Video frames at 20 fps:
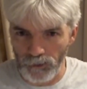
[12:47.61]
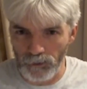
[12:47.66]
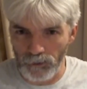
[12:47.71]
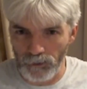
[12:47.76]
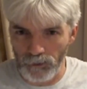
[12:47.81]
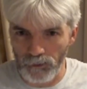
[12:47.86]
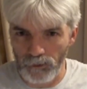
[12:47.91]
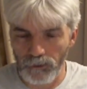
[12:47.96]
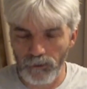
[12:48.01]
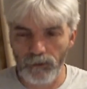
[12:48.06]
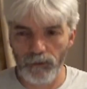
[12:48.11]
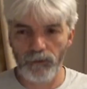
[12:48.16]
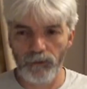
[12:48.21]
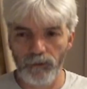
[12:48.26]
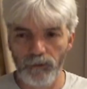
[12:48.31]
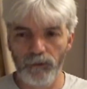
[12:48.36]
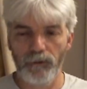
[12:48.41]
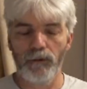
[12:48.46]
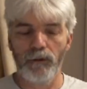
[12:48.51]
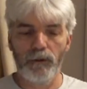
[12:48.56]
This is
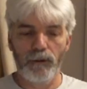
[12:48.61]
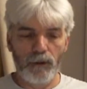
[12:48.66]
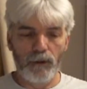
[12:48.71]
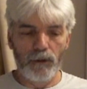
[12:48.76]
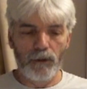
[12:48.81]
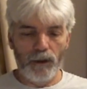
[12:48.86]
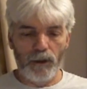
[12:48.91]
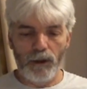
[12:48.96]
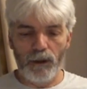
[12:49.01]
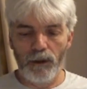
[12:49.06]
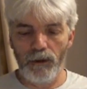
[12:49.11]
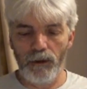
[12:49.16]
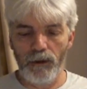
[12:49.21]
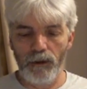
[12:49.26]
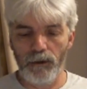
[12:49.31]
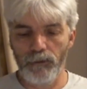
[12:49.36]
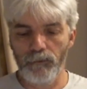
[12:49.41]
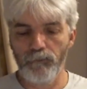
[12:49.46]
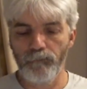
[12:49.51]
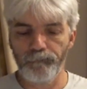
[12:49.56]
something new
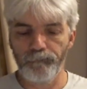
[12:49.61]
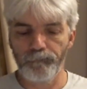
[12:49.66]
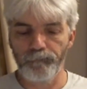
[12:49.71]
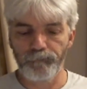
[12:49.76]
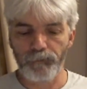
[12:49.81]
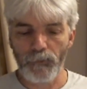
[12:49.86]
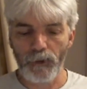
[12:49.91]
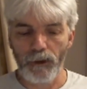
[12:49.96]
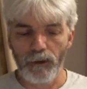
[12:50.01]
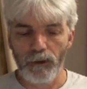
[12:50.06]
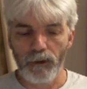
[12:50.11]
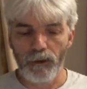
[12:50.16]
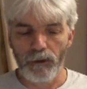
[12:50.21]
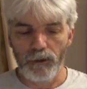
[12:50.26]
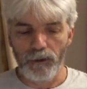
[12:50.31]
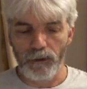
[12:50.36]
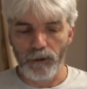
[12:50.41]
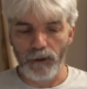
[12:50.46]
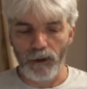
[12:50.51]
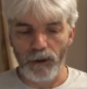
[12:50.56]
that God
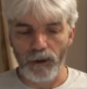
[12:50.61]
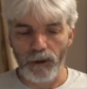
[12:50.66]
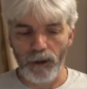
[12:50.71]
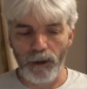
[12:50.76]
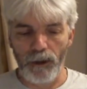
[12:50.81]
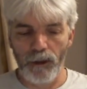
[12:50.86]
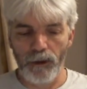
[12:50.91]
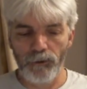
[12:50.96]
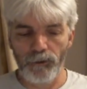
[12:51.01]
is doing.